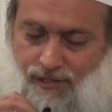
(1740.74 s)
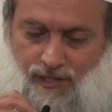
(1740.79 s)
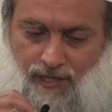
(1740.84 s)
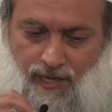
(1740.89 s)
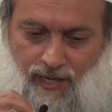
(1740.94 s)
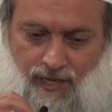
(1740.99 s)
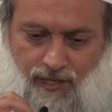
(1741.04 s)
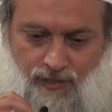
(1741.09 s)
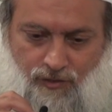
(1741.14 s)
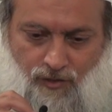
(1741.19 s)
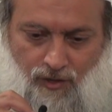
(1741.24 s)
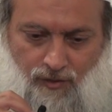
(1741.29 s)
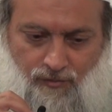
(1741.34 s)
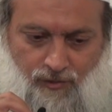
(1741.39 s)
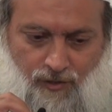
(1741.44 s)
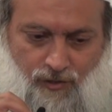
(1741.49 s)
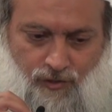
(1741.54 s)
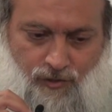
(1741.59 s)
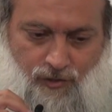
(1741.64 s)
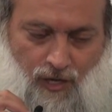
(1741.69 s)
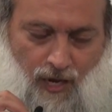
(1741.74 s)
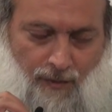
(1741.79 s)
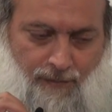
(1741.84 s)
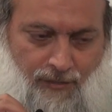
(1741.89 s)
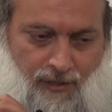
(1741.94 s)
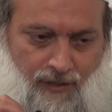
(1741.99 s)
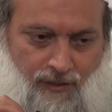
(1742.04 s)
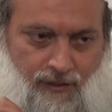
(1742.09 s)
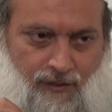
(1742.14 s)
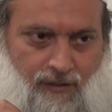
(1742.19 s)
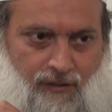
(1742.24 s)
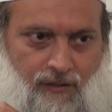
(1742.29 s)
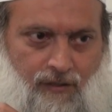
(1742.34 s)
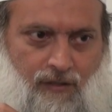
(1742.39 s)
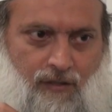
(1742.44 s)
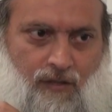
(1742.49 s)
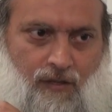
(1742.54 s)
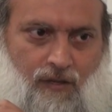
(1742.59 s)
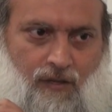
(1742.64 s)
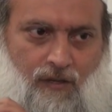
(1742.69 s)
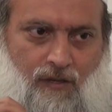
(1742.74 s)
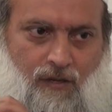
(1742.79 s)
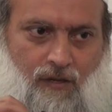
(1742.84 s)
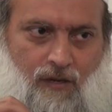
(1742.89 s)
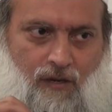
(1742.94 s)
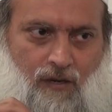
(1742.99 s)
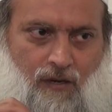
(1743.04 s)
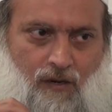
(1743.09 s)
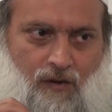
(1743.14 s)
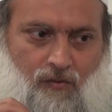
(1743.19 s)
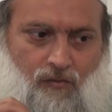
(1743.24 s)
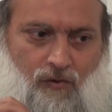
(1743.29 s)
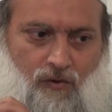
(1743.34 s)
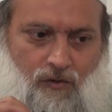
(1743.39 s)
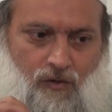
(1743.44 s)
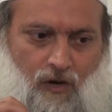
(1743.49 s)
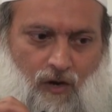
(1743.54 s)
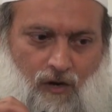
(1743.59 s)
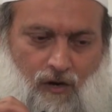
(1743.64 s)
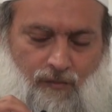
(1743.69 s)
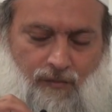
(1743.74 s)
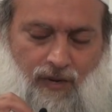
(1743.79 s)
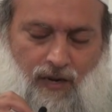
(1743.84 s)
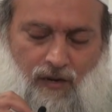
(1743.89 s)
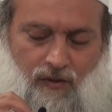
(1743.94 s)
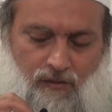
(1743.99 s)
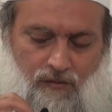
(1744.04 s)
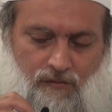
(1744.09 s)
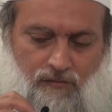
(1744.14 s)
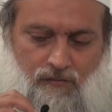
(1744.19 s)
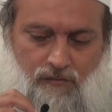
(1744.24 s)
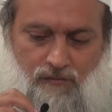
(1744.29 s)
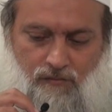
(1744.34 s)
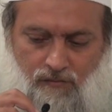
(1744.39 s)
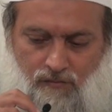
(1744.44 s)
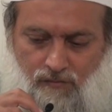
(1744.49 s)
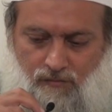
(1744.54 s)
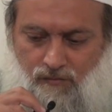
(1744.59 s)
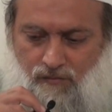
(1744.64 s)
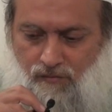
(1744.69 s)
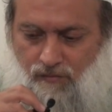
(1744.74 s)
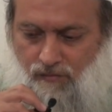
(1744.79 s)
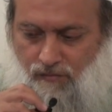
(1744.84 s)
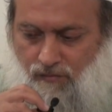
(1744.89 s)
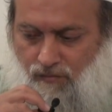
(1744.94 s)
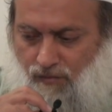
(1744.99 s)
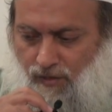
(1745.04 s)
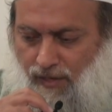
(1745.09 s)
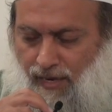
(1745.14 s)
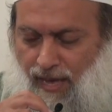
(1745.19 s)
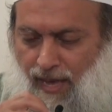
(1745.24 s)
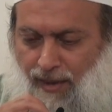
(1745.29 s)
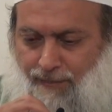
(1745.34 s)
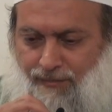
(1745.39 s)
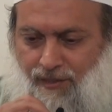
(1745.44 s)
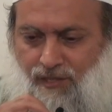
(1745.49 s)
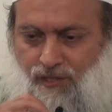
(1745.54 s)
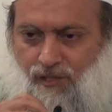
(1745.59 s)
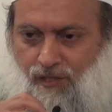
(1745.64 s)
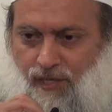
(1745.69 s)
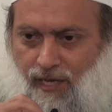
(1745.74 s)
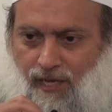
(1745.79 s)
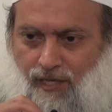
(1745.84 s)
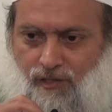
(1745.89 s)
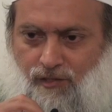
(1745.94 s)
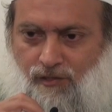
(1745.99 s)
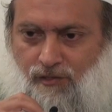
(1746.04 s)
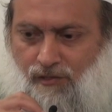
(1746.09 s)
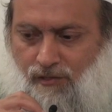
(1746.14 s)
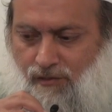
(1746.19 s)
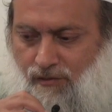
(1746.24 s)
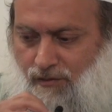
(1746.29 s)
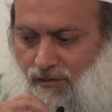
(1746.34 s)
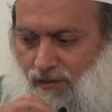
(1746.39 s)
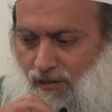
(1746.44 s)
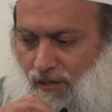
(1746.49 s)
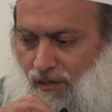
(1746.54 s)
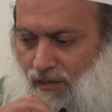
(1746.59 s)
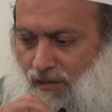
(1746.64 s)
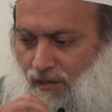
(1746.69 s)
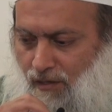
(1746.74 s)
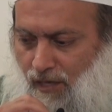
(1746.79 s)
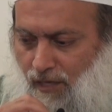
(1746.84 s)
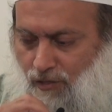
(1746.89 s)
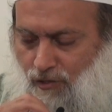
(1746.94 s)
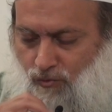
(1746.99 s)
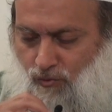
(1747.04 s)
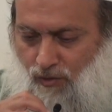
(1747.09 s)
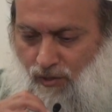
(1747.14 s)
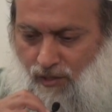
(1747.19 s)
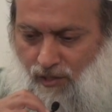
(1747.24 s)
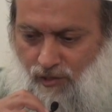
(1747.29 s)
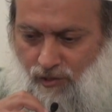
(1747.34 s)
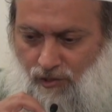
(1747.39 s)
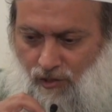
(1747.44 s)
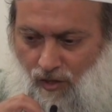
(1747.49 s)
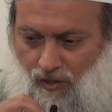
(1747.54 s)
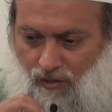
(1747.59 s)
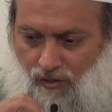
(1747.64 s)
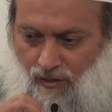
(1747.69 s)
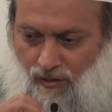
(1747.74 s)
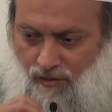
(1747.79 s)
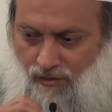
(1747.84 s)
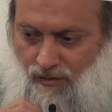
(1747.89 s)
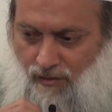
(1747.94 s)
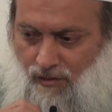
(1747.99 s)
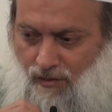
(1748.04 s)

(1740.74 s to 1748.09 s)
today, so I'm going to stop here. We'll talk about what happens next week, inshallah.